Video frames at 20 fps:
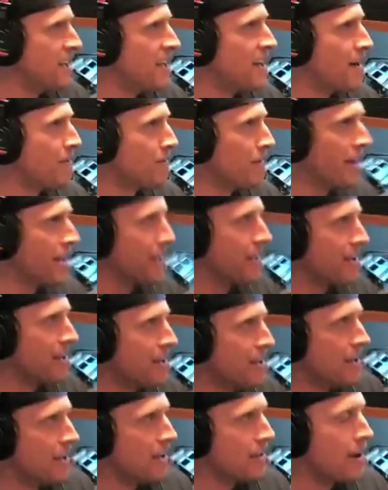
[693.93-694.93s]
And I'm like
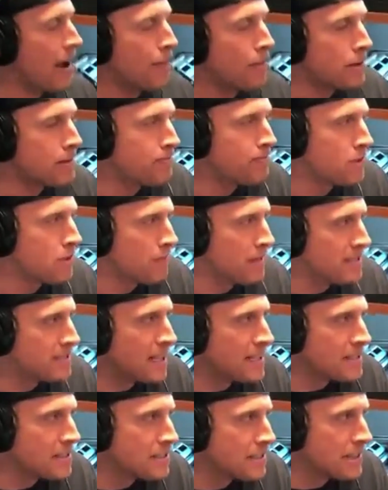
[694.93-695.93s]
coming to my
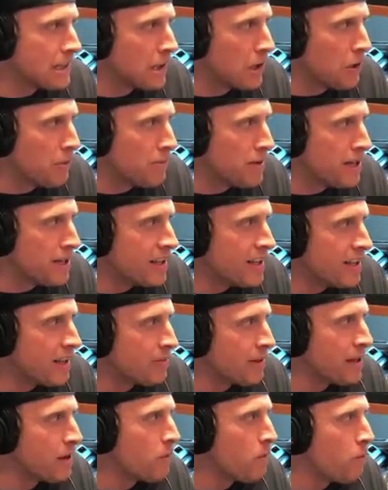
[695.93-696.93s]
senses a little bit. And I'm
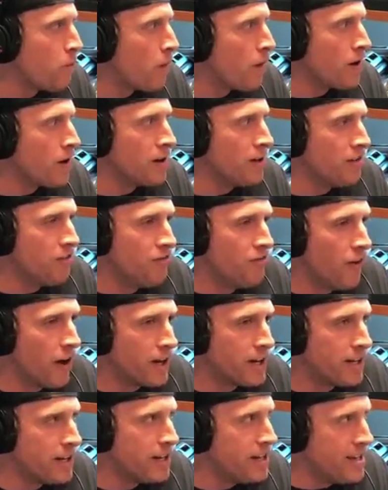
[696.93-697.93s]
like, we're in a
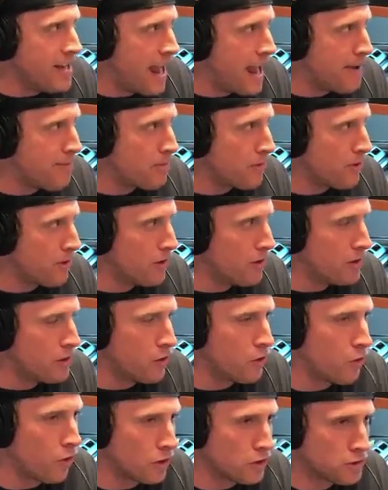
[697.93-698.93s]
fucking neighborhood
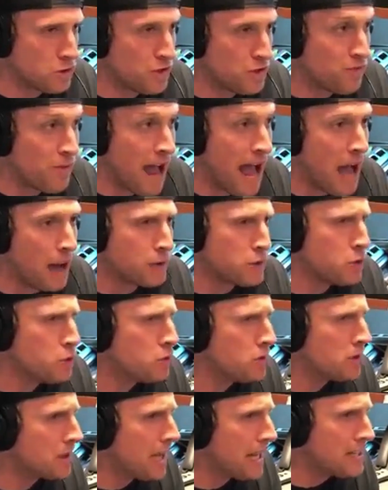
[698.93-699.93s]
across the street from a house
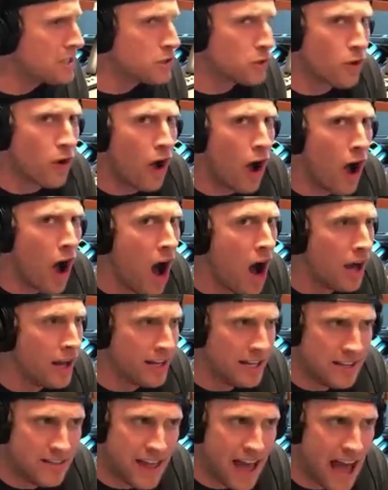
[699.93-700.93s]
whose lights are on
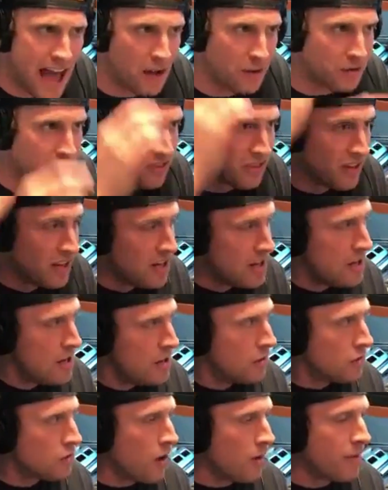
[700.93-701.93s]
in the house. Oh,
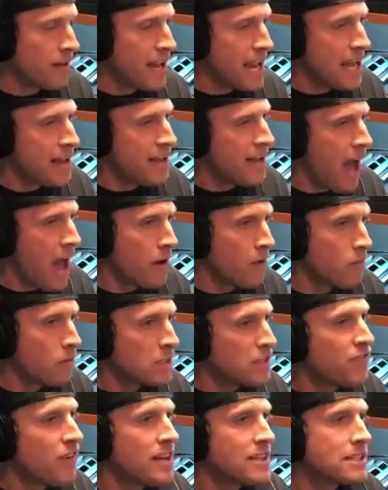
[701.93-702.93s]
dude. So I'm like, Haley, I don't,
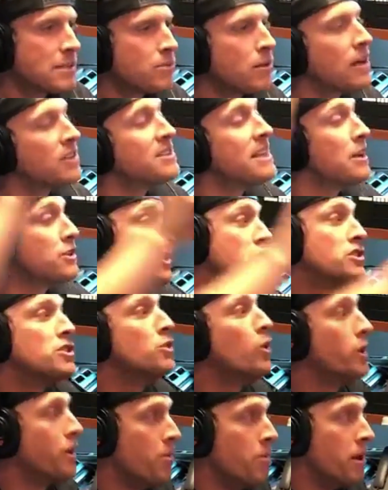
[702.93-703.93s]
let's find somewhere else. Now she's
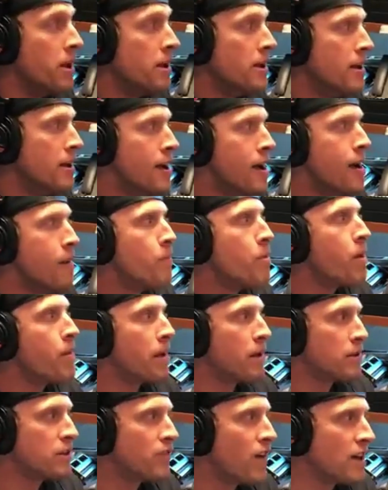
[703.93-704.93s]
annoyed at me. But I'm
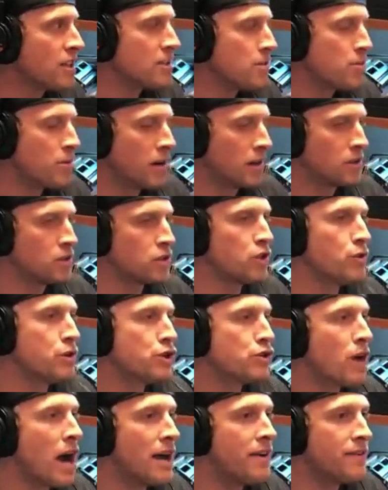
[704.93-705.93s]
like, let's find somewhere else. So we Plus drive.